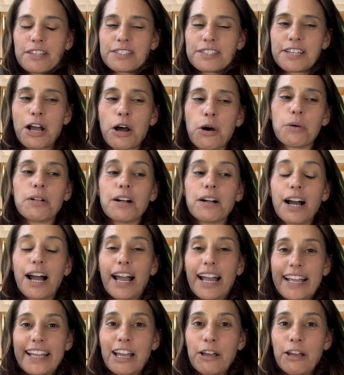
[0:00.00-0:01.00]
a towel.
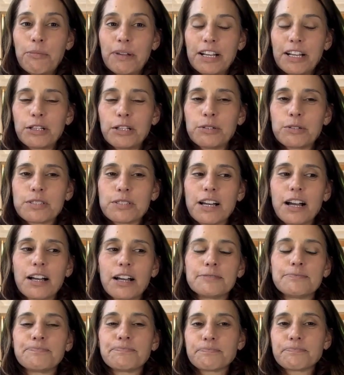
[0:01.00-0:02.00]
I get my clothes
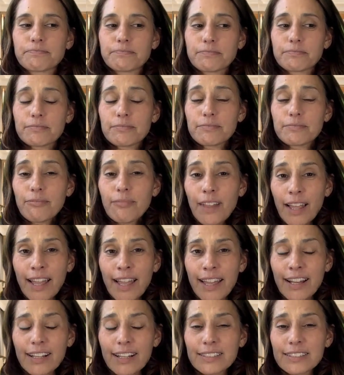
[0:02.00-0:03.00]
on
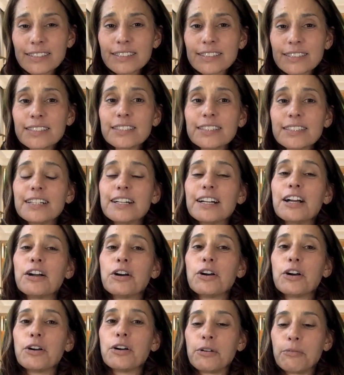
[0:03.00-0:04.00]
and
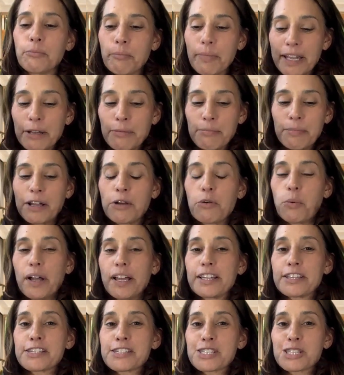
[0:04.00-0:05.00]
make my
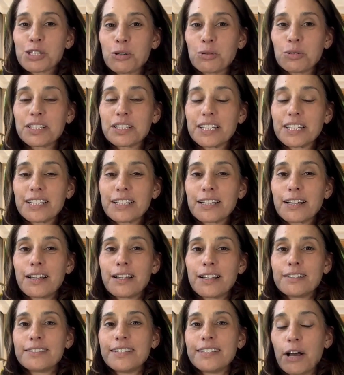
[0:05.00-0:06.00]
way slowly
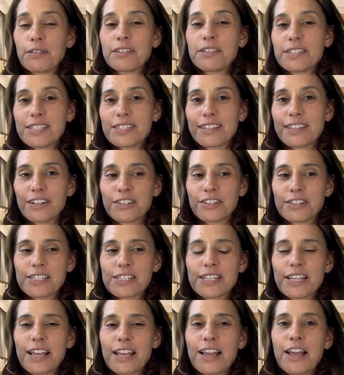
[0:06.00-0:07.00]
down the
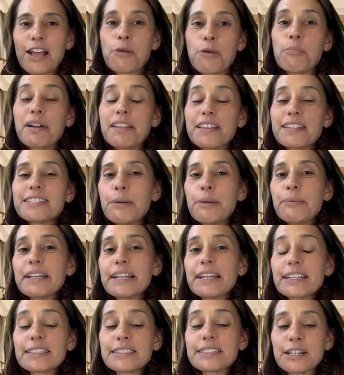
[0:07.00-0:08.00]
stairs. By the time I
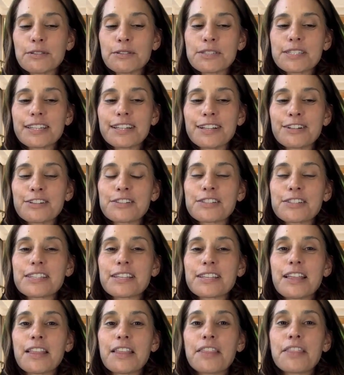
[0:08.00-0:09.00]
get downstairs,
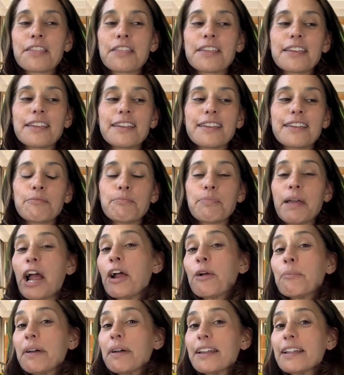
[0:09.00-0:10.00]
the
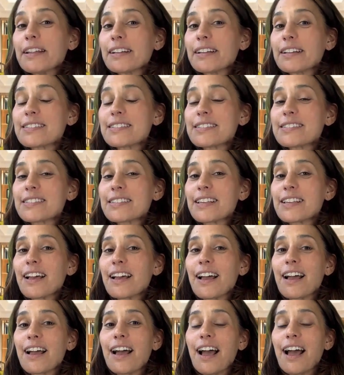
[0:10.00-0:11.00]
paramedics
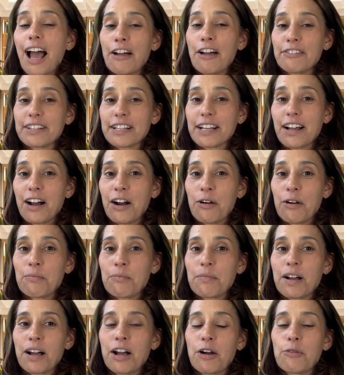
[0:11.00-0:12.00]
haven't
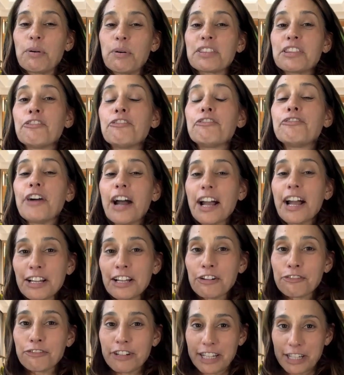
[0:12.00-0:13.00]
come, but the
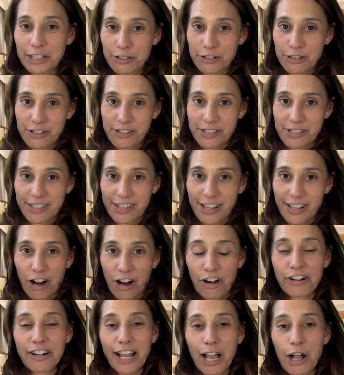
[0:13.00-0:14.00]
firefighters
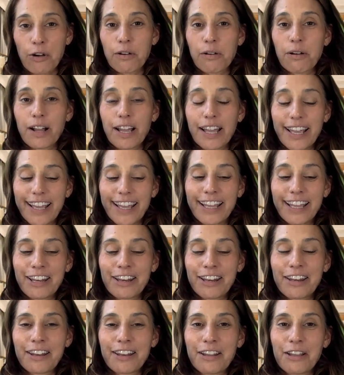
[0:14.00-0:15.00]
are now
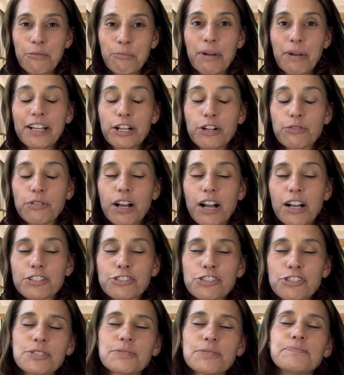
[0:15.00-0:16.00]
in my
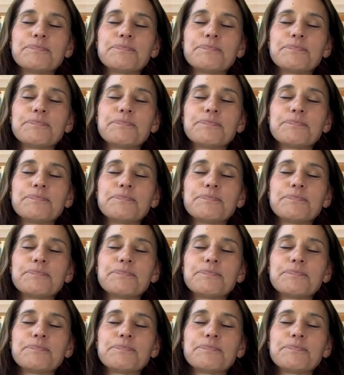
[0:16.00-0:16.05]
garage.